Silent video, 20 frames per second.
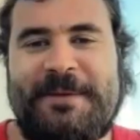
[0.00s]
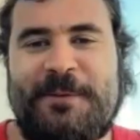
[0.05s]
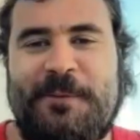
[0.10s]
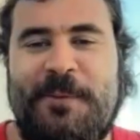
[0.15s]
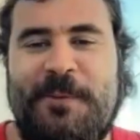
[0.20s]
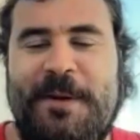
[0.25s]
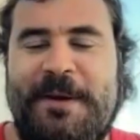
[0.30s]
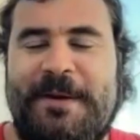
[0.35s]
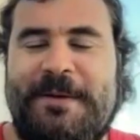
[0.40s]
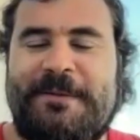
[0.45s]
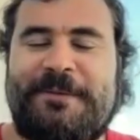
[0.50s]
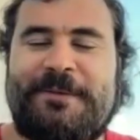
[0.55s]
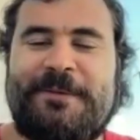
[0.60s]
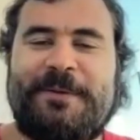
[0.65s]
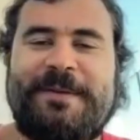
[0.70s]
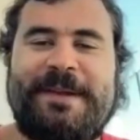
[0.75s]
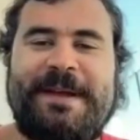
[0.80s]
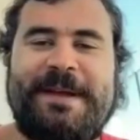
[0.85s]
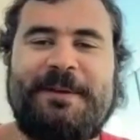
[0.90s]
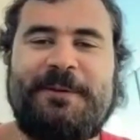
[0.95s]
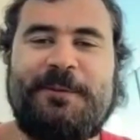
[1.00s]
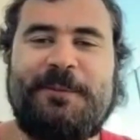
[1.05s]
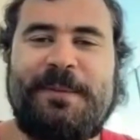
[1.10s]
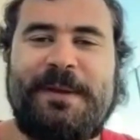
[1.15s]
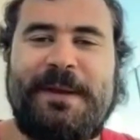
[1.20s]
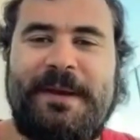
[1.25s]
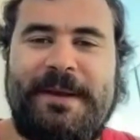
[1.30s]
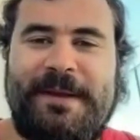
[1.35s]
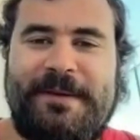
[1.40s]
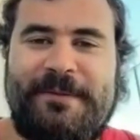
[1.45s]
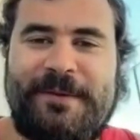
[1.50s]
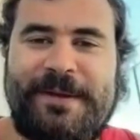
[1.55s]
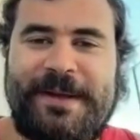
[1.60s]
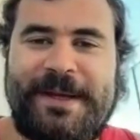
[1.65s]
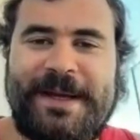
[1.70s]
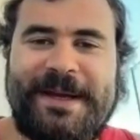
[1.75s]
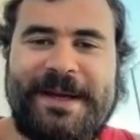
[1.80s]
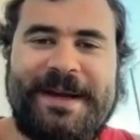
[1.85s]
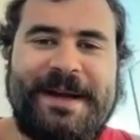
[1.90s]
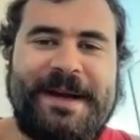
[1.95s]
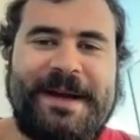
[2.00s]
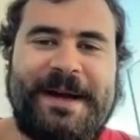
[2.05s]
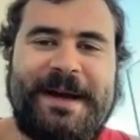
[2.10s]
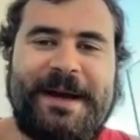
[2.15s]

It's a wonderful thing to be living